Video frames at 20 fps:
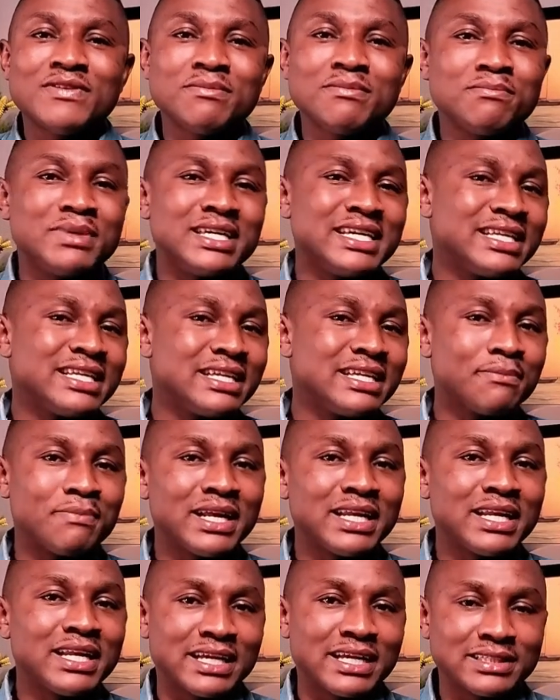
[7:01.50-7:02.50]
even be
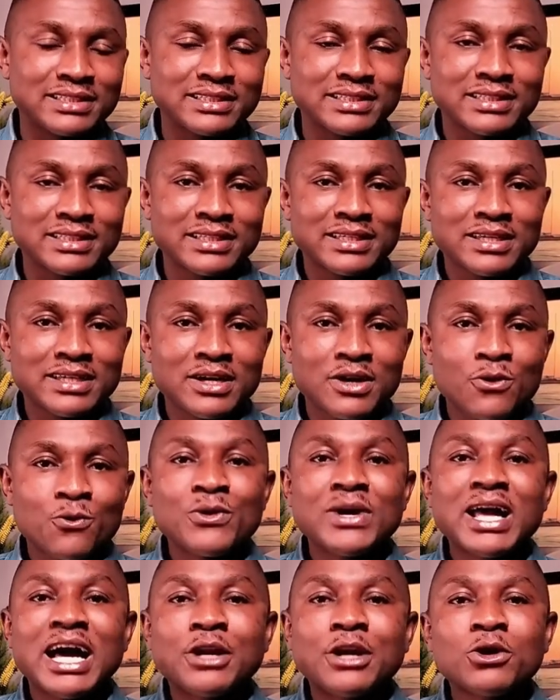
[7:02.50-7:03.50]
independent.
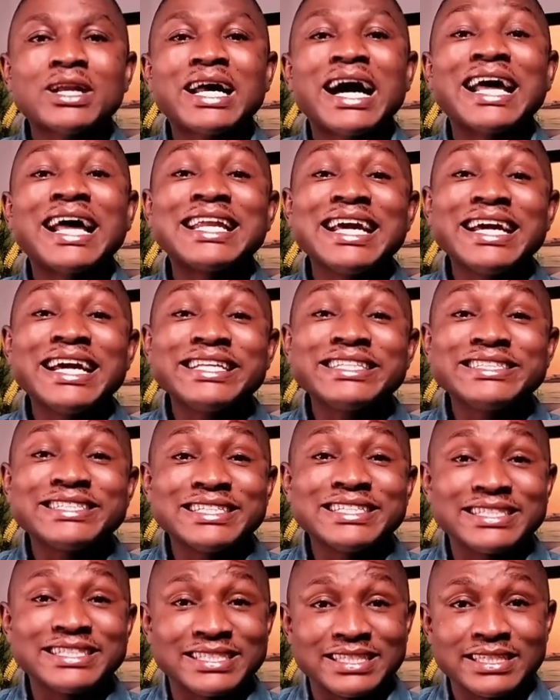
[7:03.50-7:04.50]
We are not an
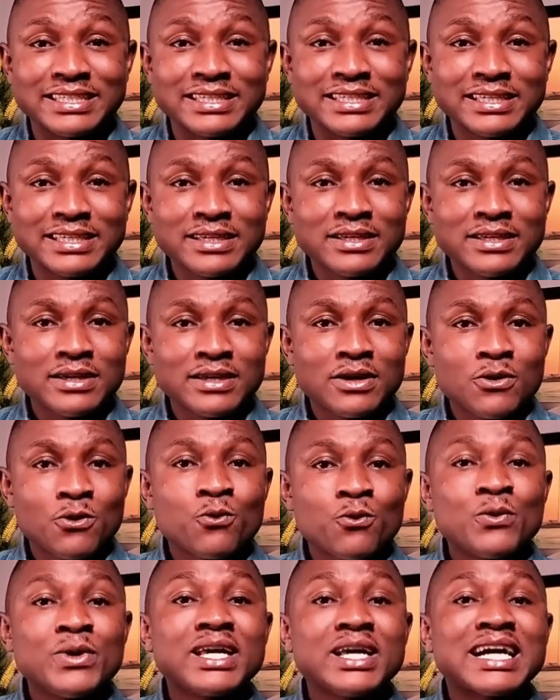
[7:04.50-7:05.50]
entity.
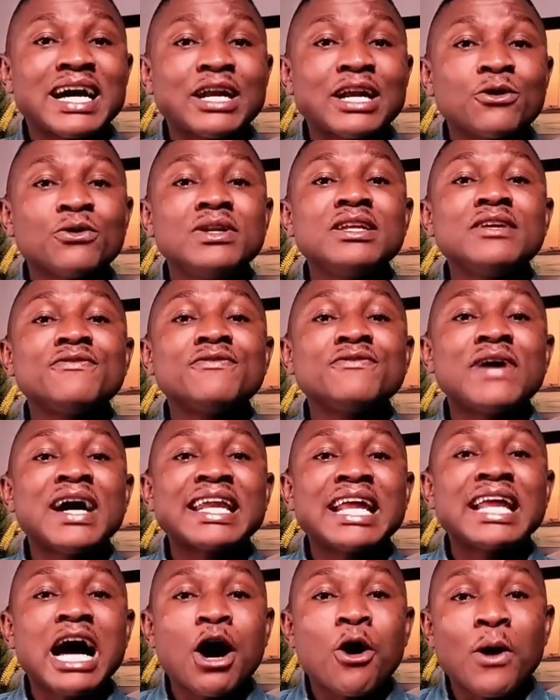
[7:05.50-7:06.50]
We can only
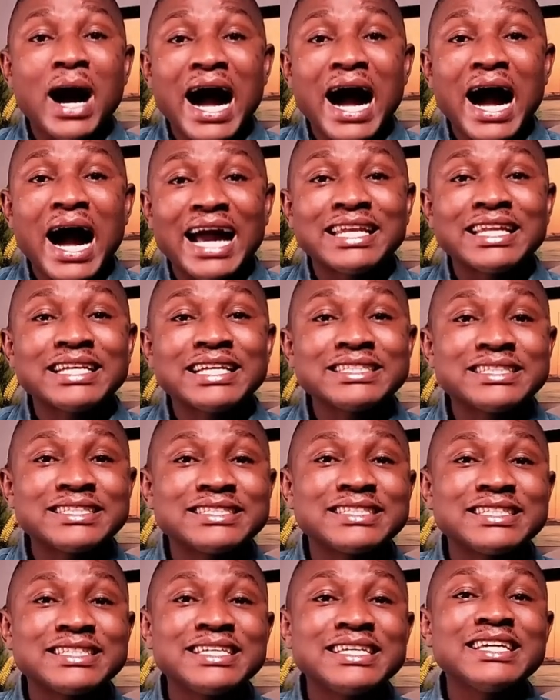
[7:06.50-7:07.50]
find our
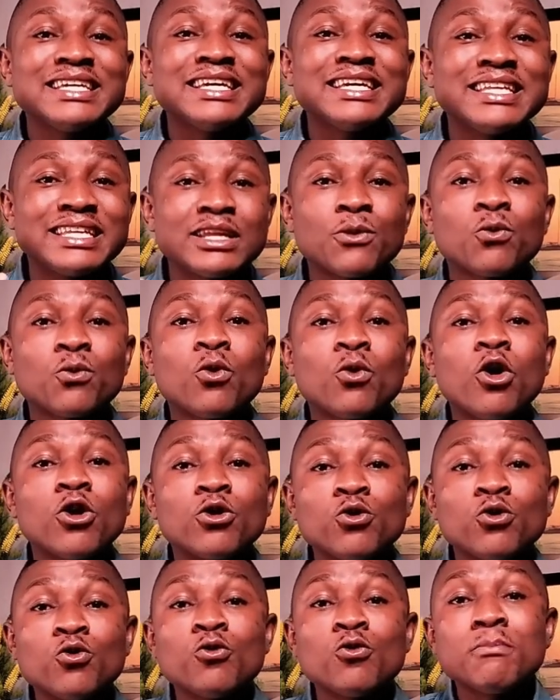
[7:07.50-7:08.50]
identity in the
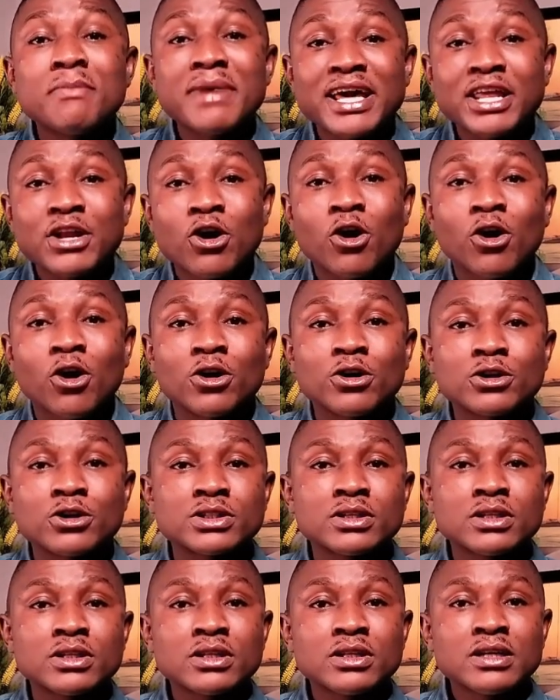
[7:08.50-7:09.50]
one who made
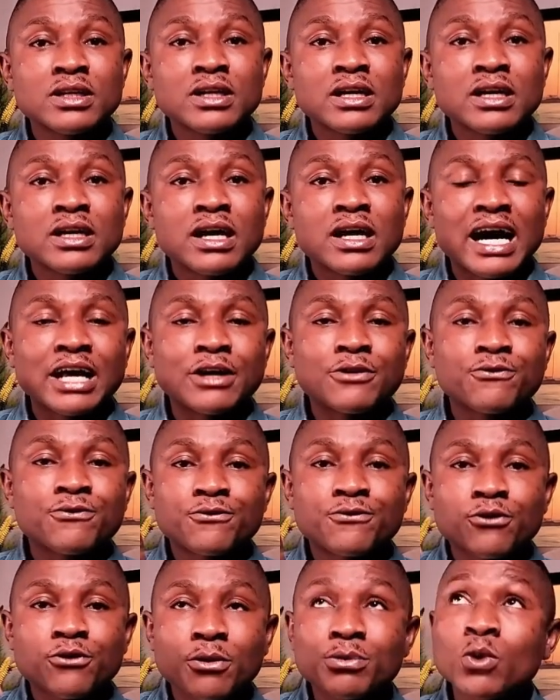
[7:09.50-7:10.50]
us and
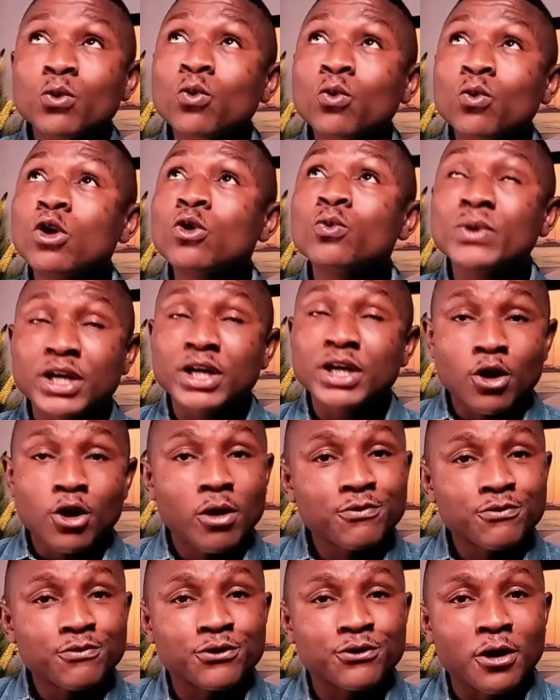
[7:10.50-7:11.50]
from the one we
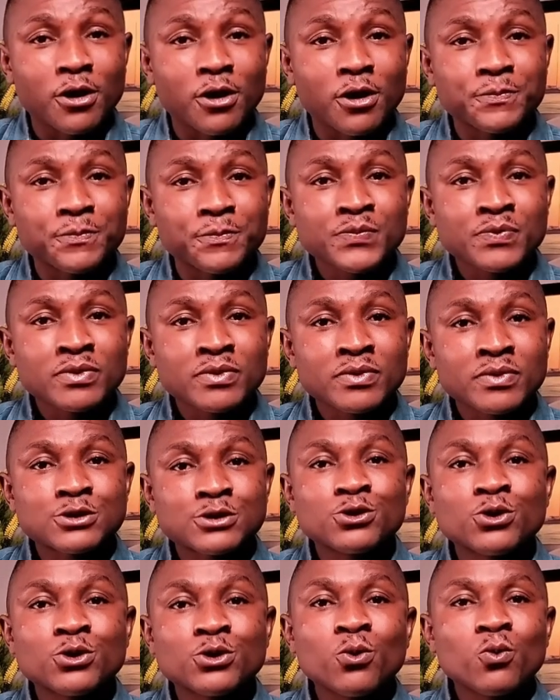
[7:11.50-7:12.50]
come from.
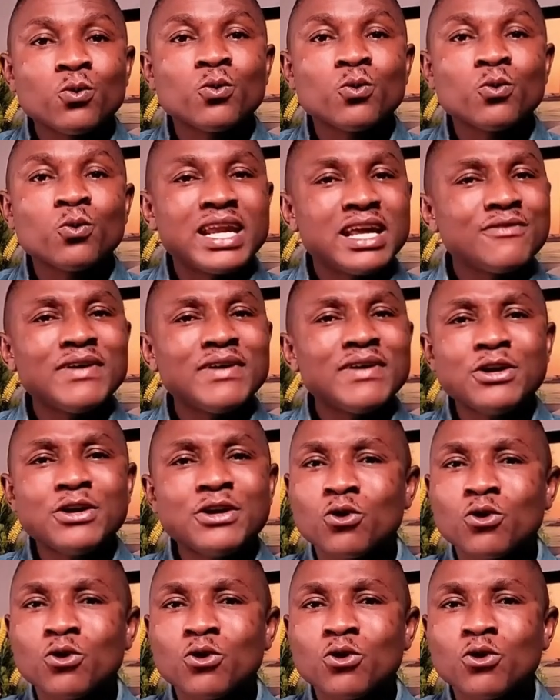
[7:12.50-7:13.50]
So whenever
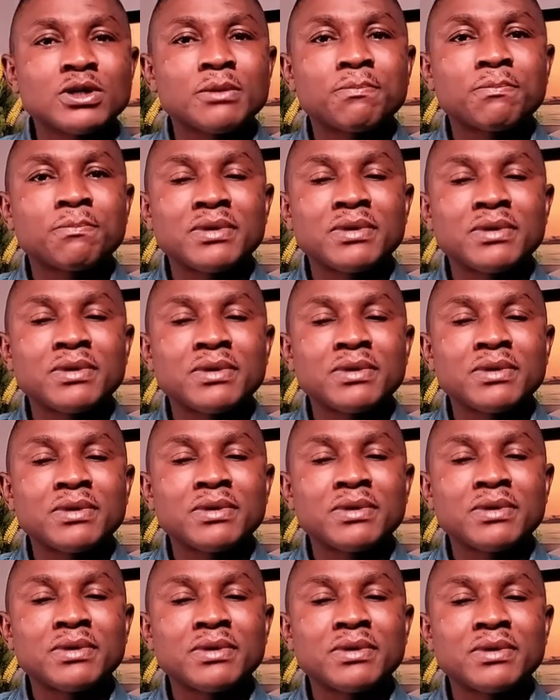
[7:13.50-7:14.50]
you come to a place of
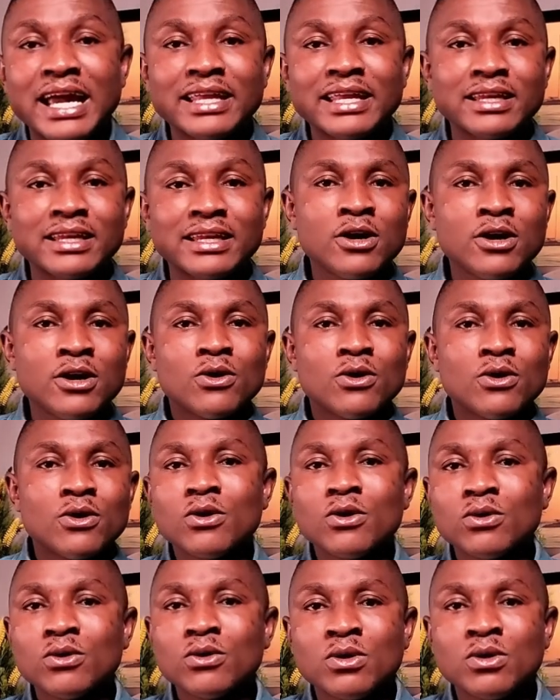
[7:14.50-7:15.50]
pride,
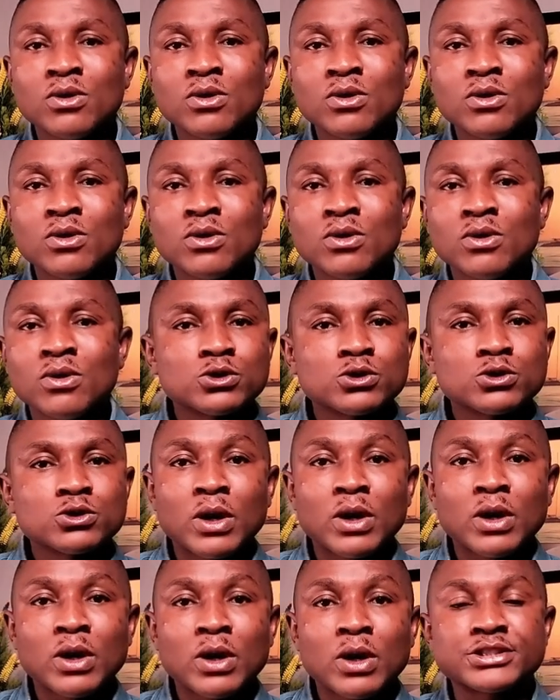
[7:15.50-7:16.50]
oh, I don't want to
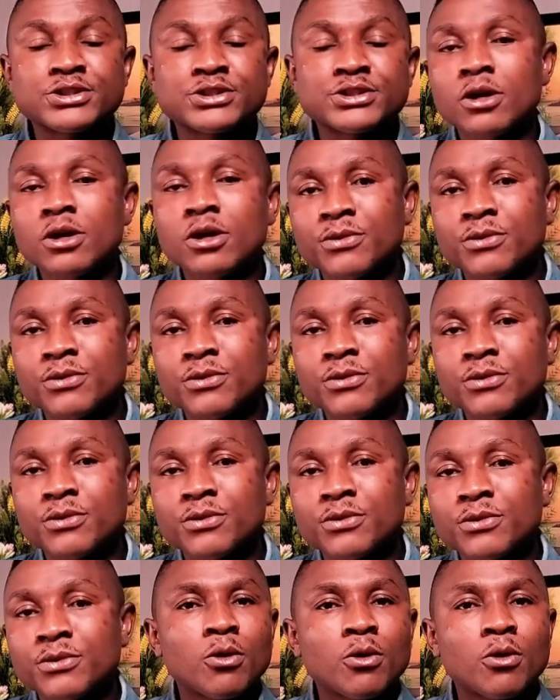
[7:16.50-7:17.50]
go and disturb
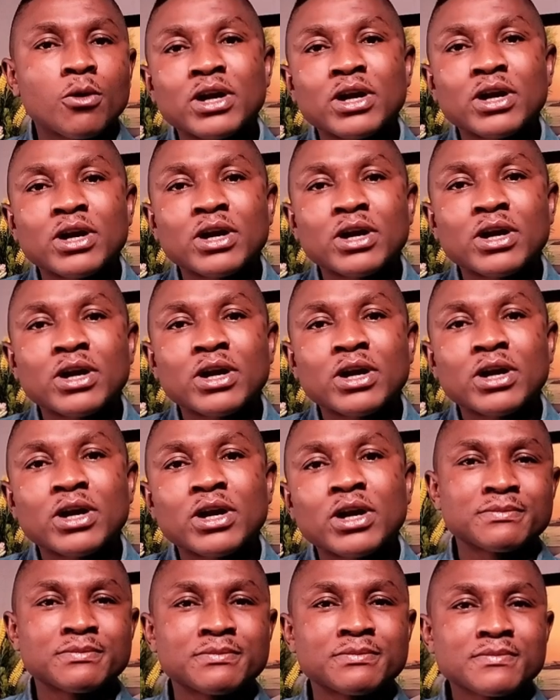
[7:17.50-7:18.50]
God or bother God,
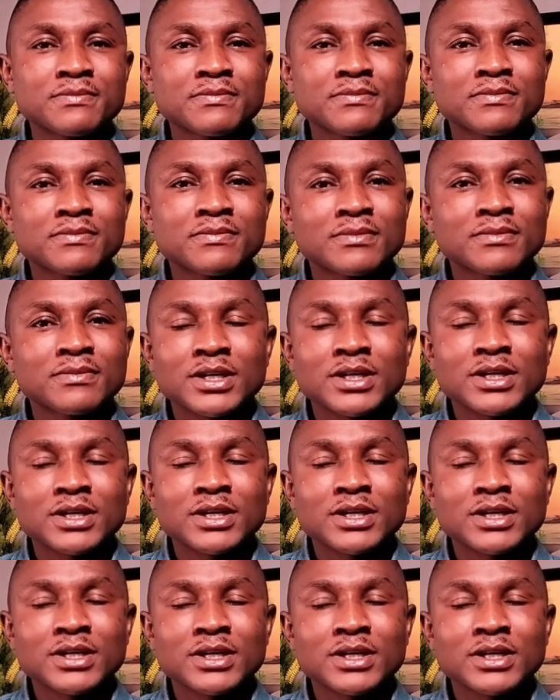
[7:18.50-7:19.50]

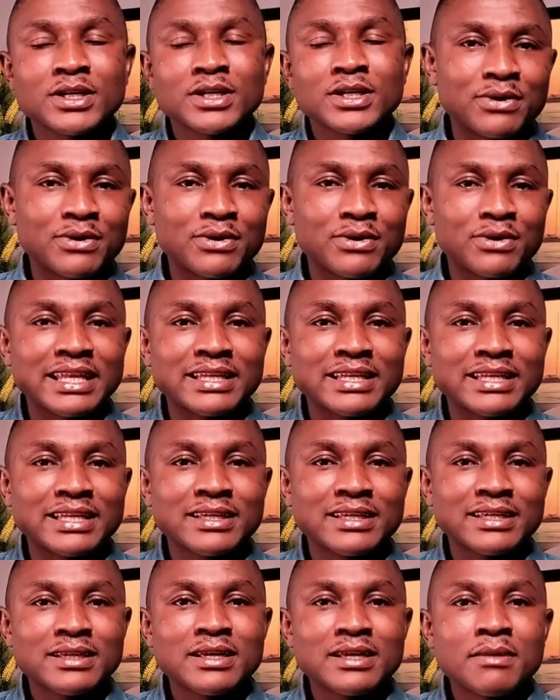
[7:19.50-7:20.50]
that's pride.
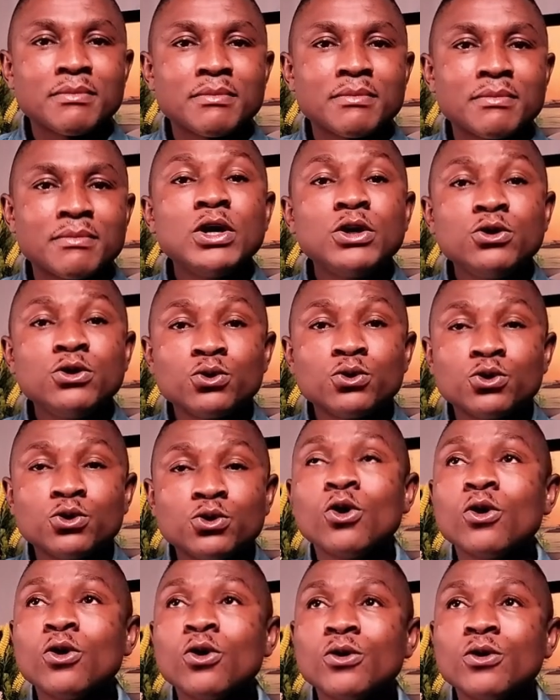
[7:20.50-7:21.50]
But when you
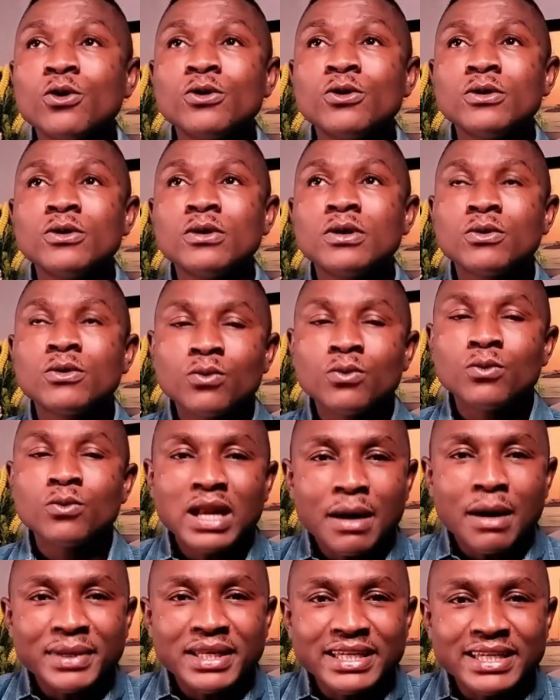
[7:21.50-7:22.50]
know,
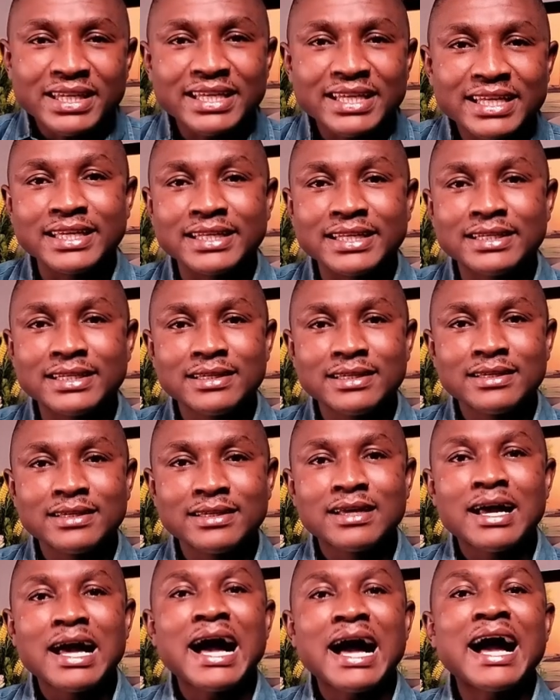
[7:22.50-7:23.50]
when I'm in need,
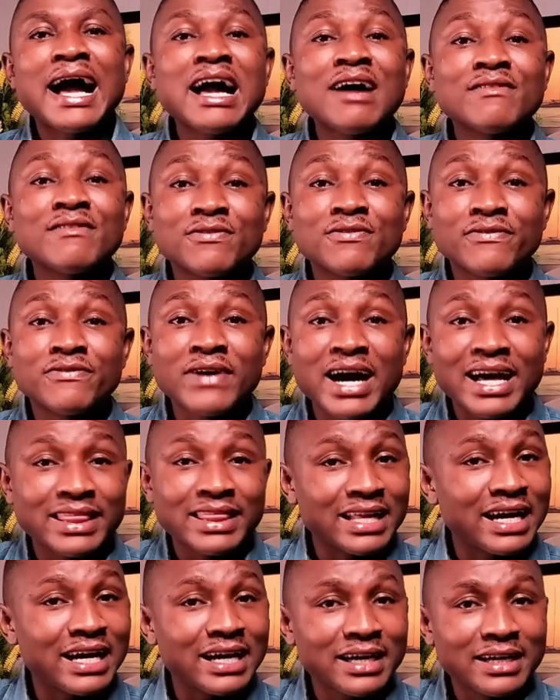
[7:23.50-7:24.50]
I have a
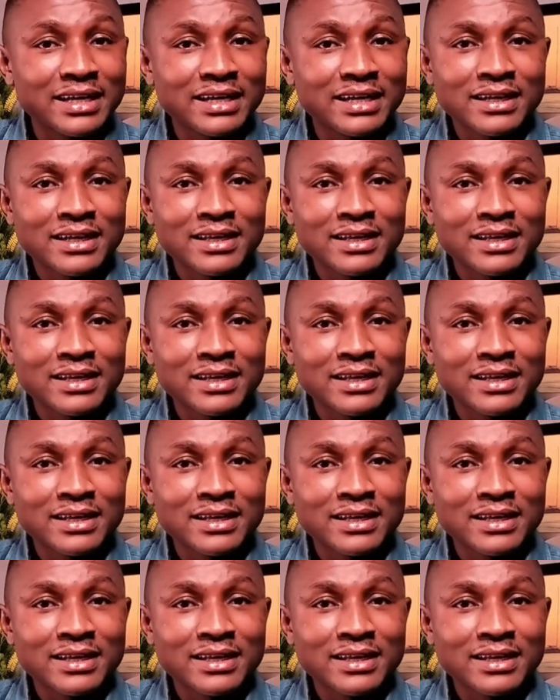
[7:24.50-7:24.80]
Father.